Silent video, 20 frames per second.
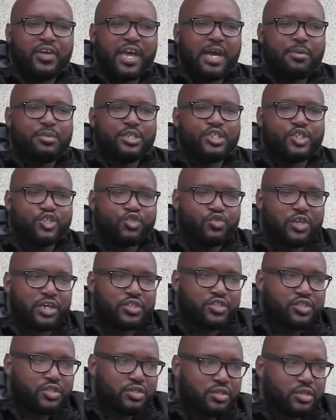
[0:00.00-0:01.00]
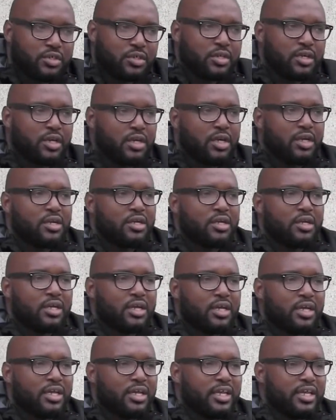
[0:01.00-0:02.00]
family structure
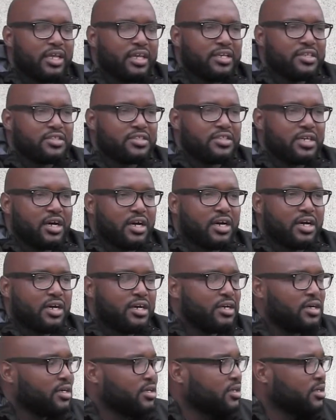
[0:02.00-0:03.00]
is a